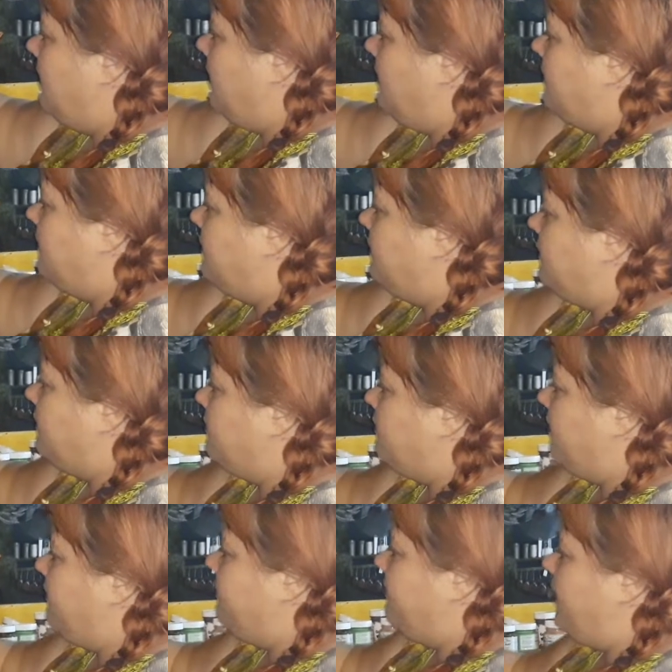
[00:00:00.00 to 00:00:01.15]
look at my
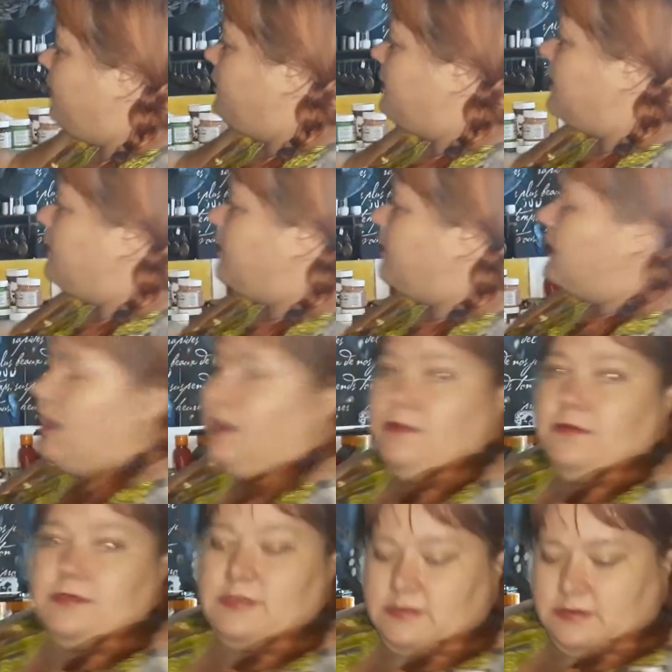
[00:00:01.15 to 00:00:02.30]
flower coming out.
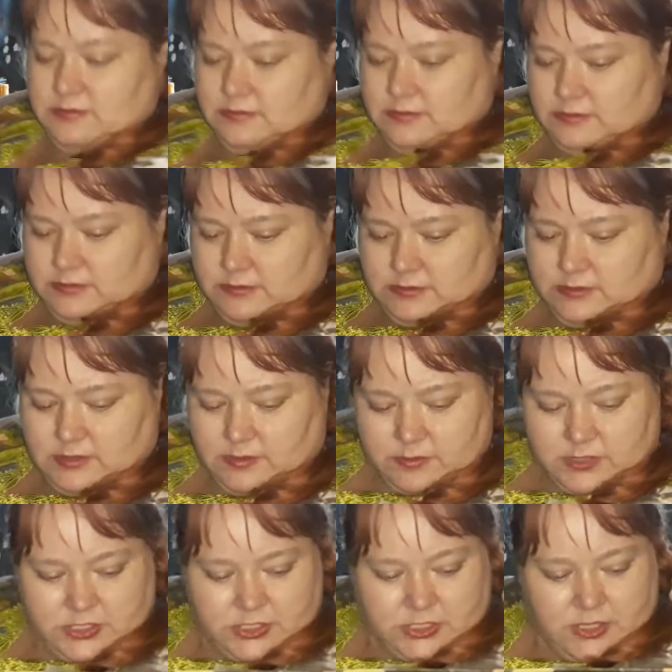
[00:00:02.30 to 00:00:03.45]
I'm just
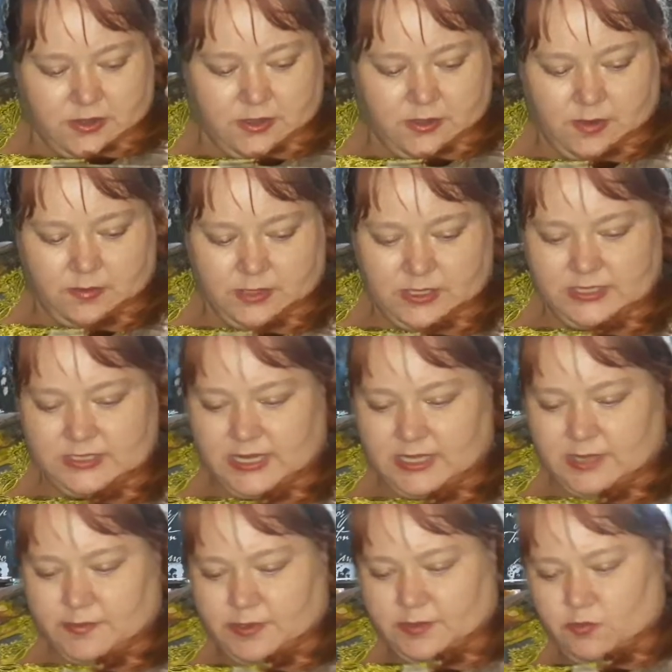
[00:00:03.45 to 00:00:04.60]
showing you. I'm gonna take a bit
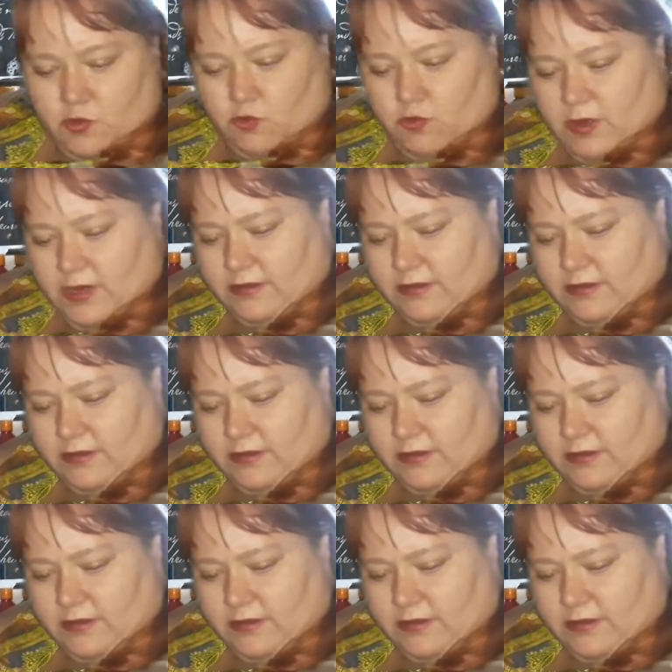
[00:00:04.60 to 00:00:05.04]
more white